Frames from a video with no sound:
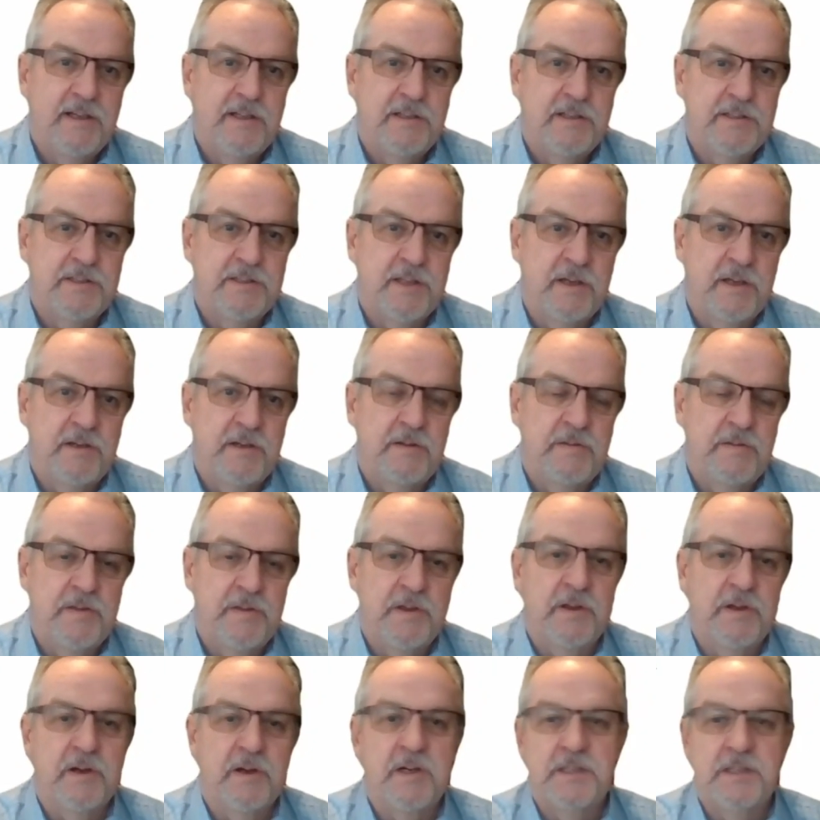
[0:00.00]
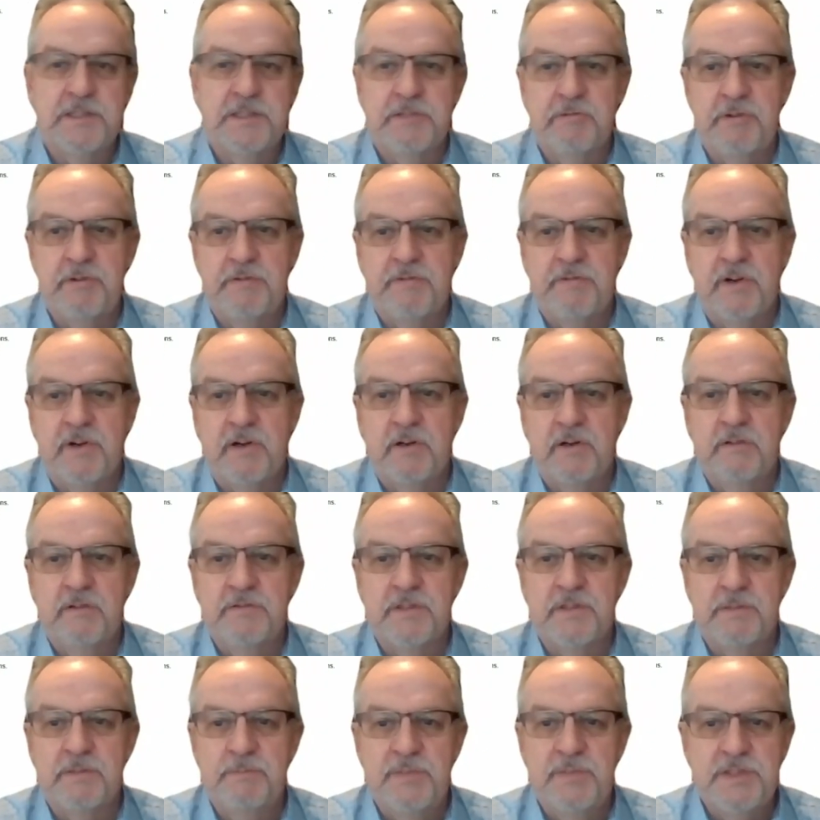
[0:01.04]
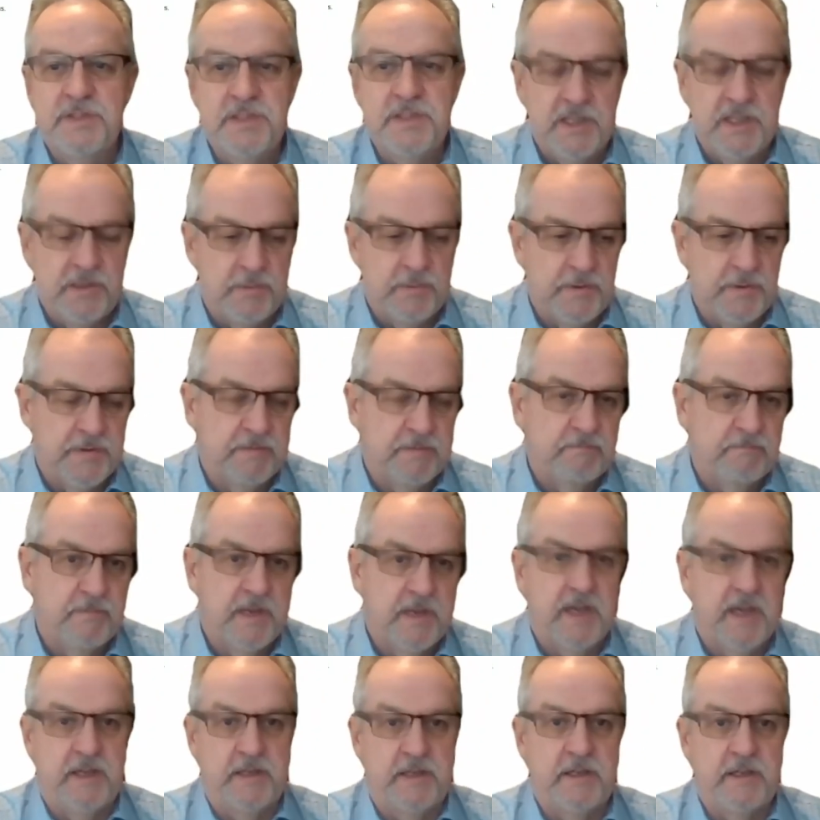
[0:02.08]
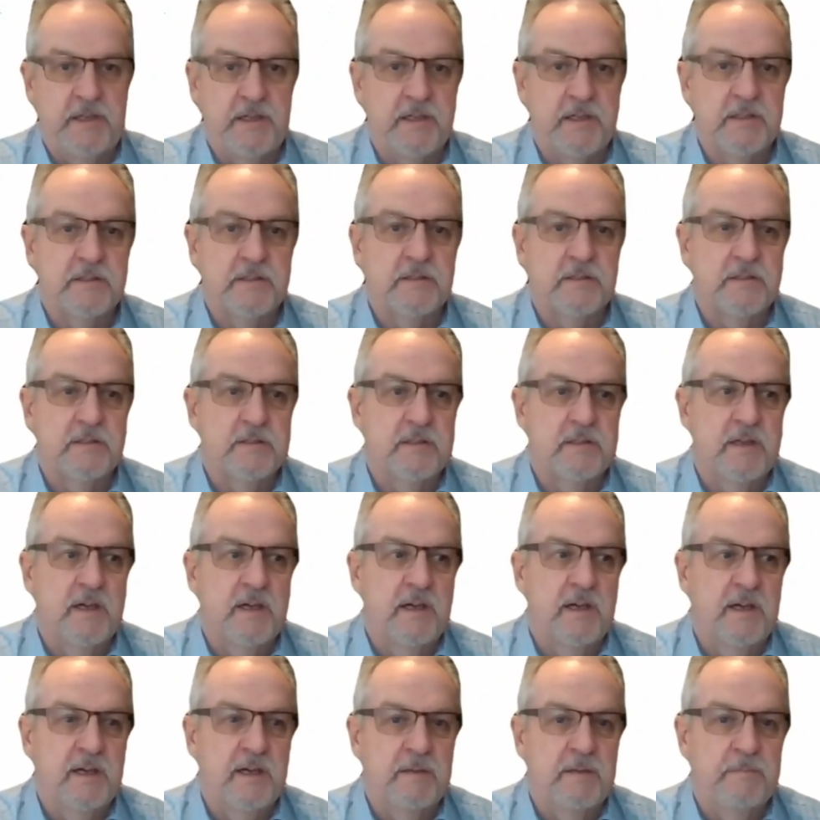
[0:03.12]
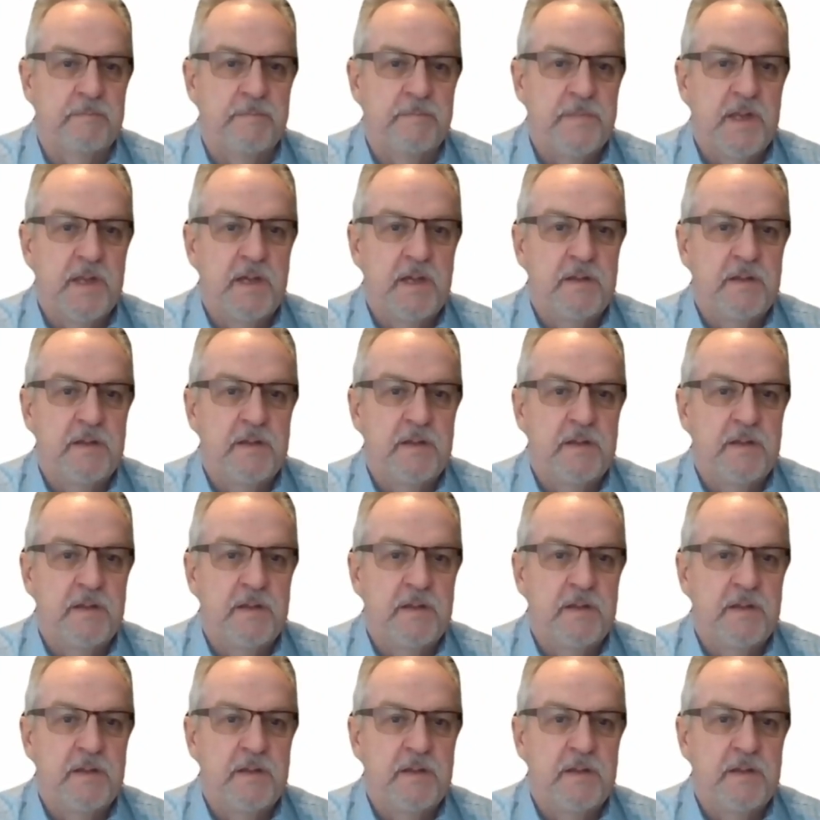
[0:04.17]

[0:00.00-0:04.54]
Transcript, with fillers: So the guys that are involved, and particularly with KNX, um,